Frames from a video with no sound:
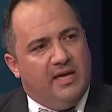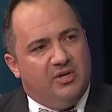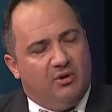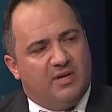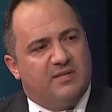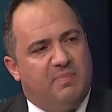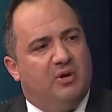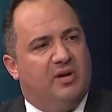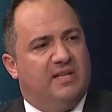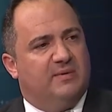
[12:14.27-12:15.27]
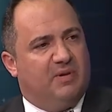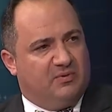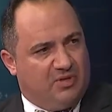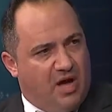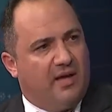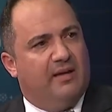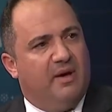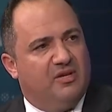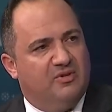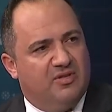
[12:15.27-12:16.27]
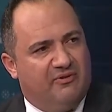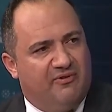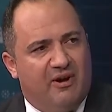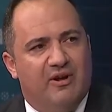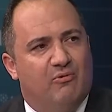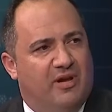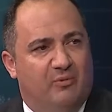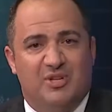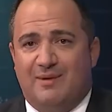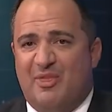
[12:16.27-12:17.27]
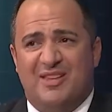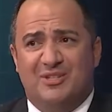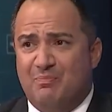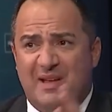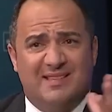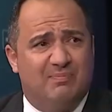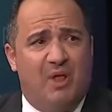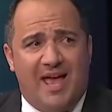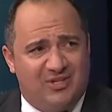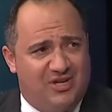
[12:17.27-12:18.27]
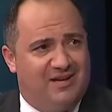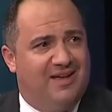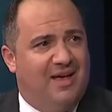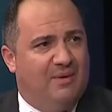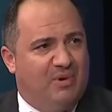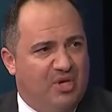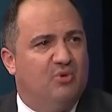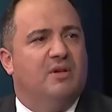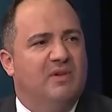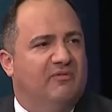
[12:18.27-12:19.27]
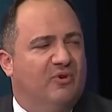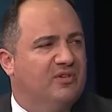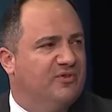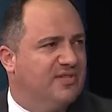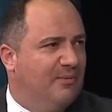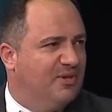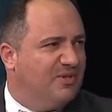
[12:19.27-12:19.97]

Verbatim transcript: in your experience, because we're talking about issues that are very real, we're talking about things that are big and splashy, but you can be the voice for someone.